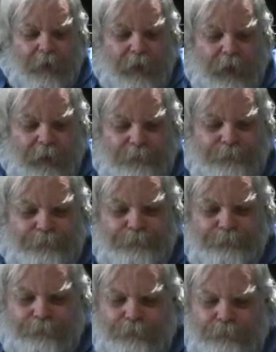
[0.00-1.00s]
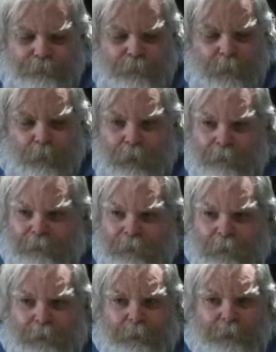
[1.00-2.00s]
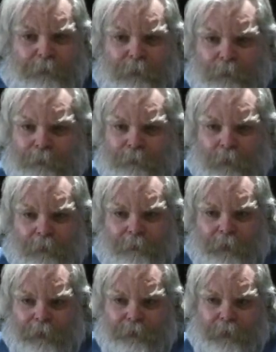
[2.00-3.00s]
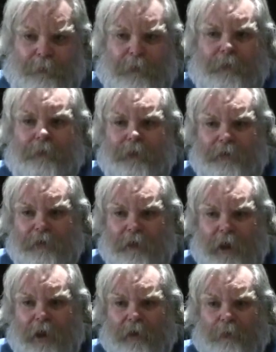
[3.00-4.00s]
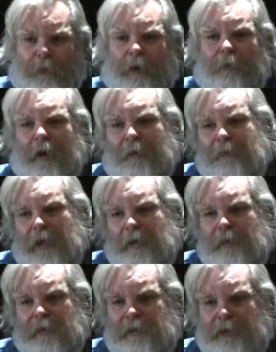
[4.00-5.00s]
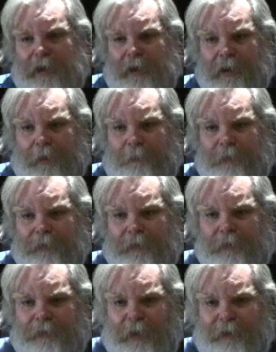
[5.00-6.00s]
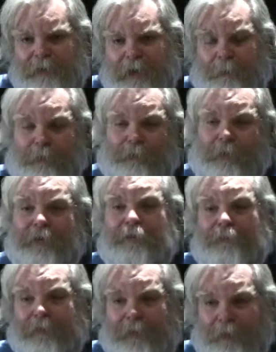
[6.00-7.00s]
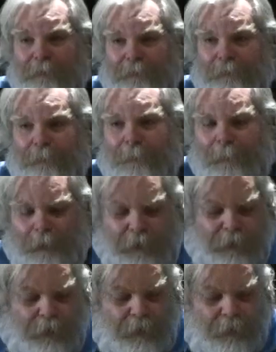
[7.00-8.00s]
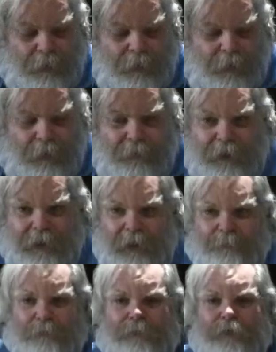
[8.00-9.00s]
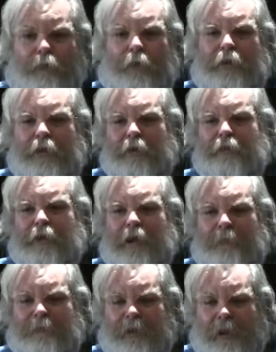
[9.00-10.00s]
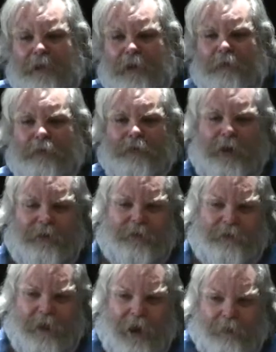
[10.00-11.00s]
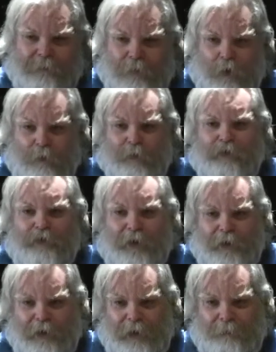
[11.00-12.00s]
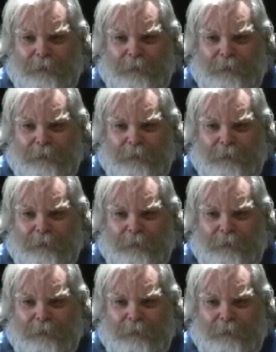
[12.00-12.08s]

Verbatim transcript: Um, we refer people to buprenorphine treatment in Chicago. We don't have that in our state yet because our state's not progressive enough. They keep for 20 years they keep saying needle exchange is down the road. We're studying it.